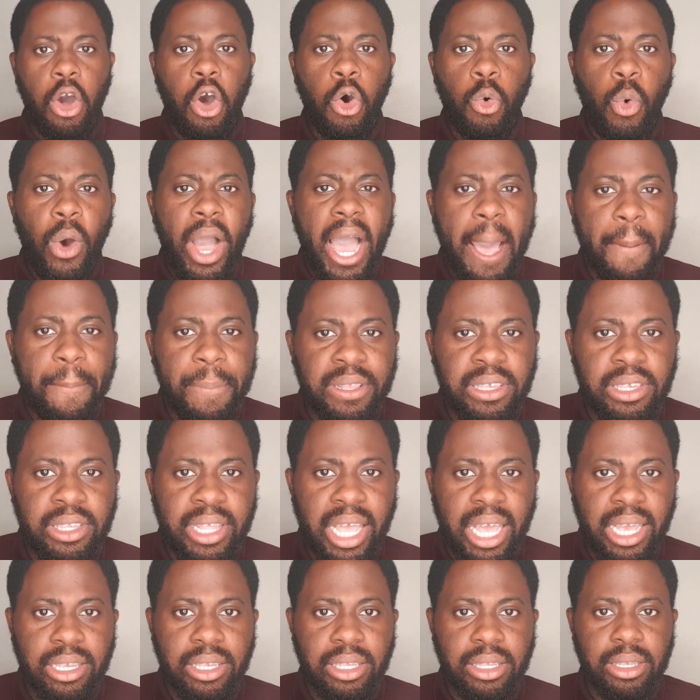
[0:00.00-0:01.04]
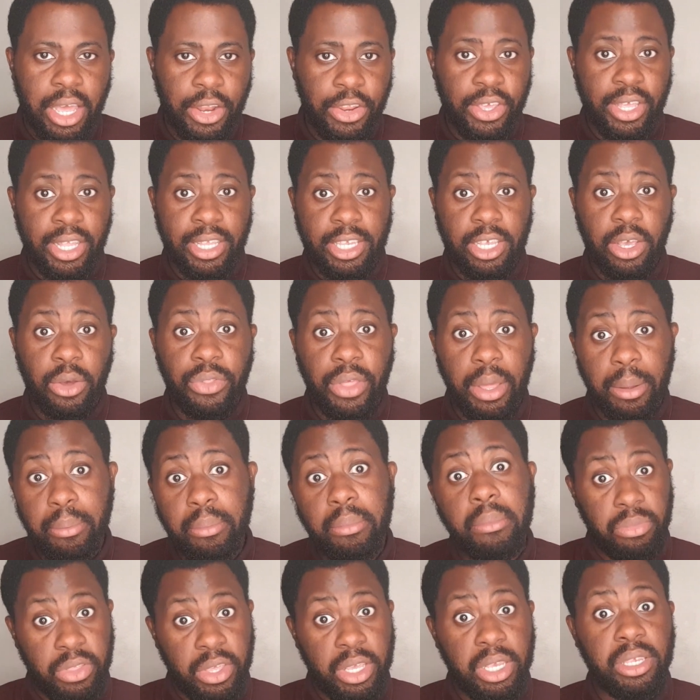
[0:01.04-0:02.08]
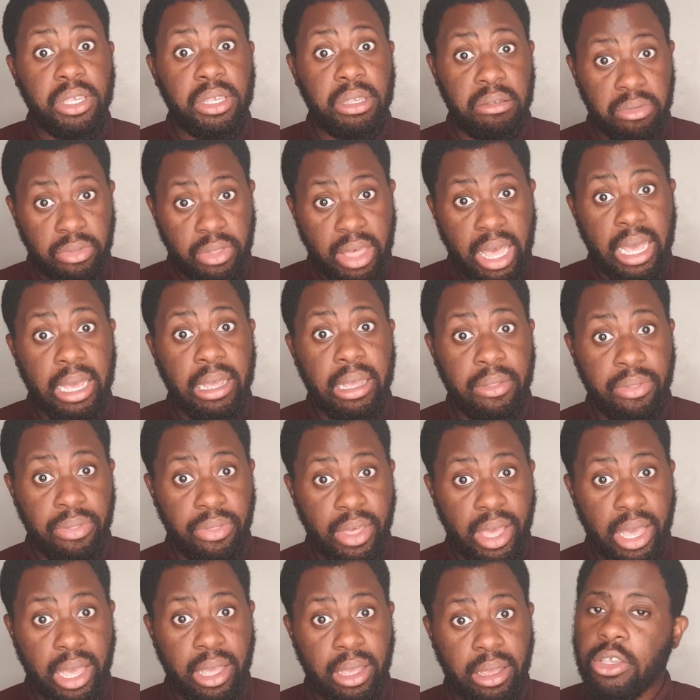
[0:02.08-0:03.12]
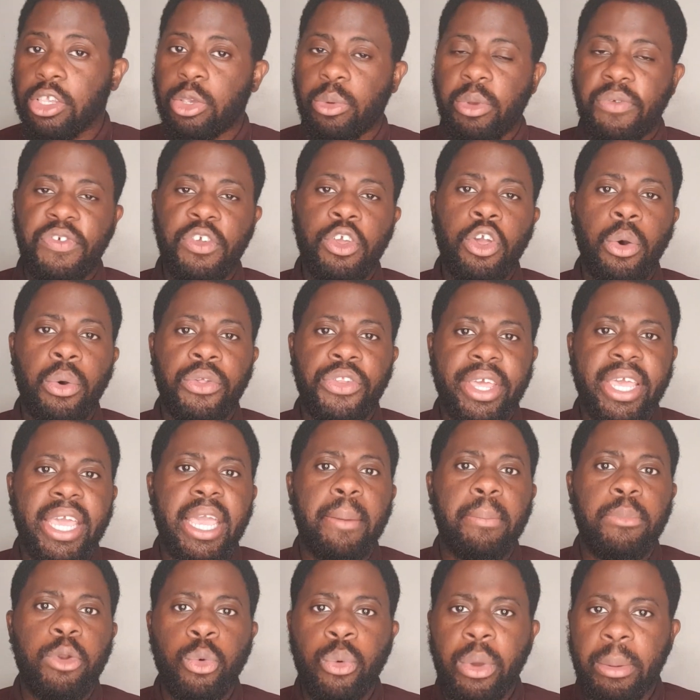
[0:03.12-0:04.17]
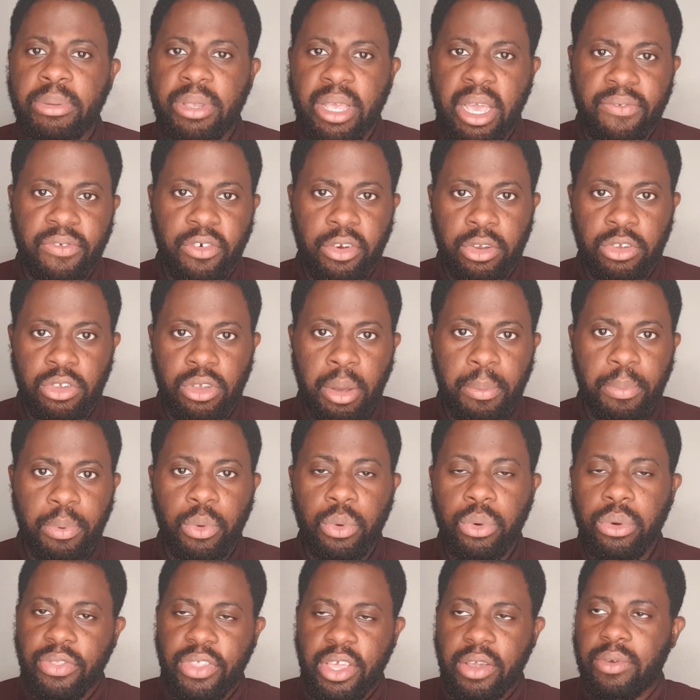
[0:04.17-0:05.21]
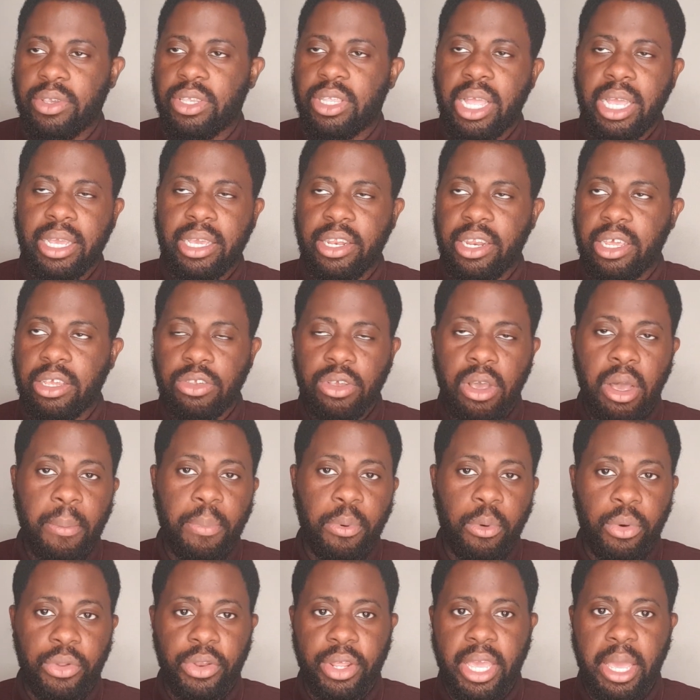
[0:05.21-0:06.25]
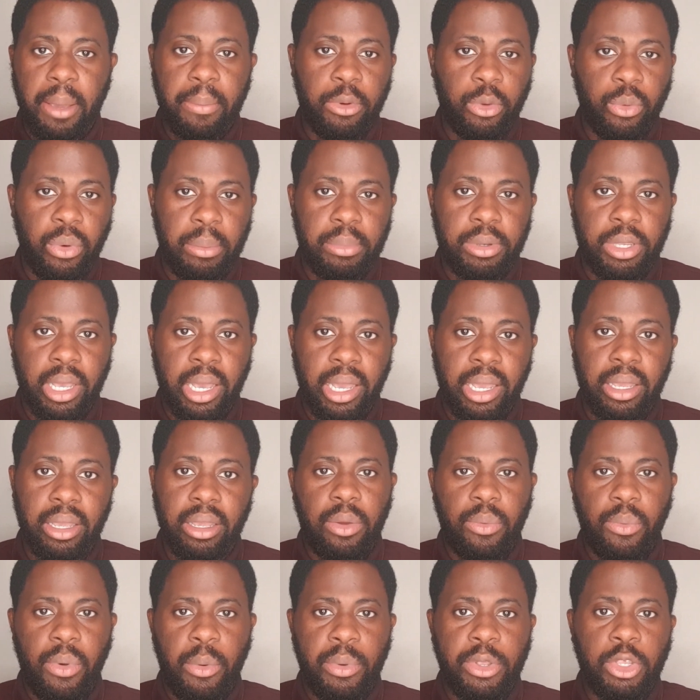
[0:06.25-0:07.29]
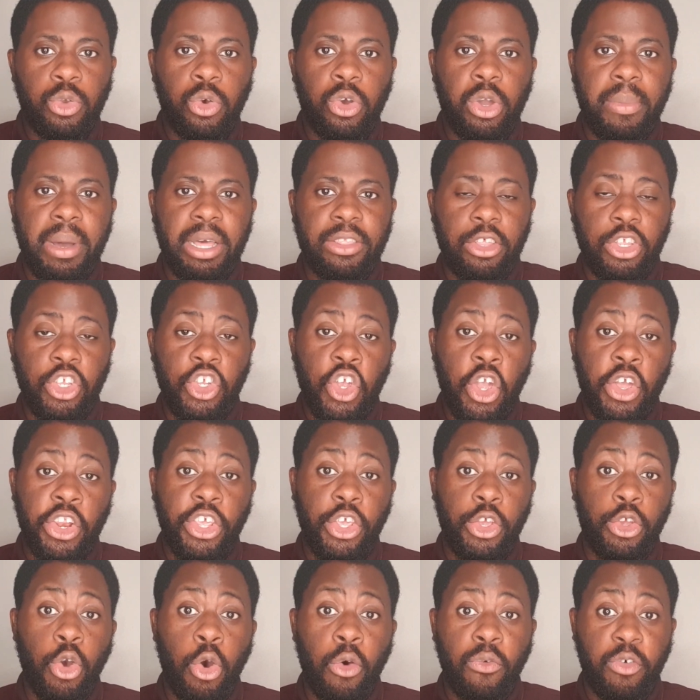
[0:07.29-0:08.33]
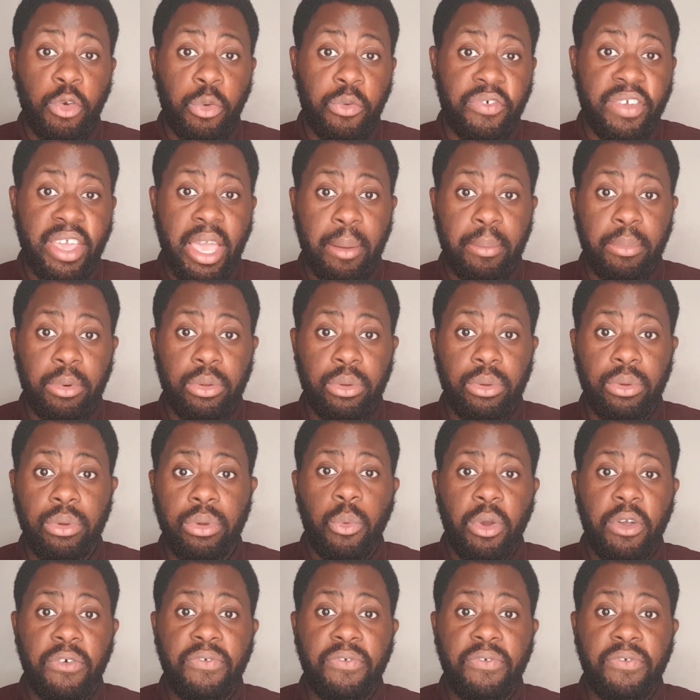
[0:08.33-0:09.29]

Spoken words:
Or what happens next? And you can tell them this, that, and that. So if you go on the Kenblue website, for example, there is like an example on the Kenblue website where we talk about the journey you go through with Kenblue, where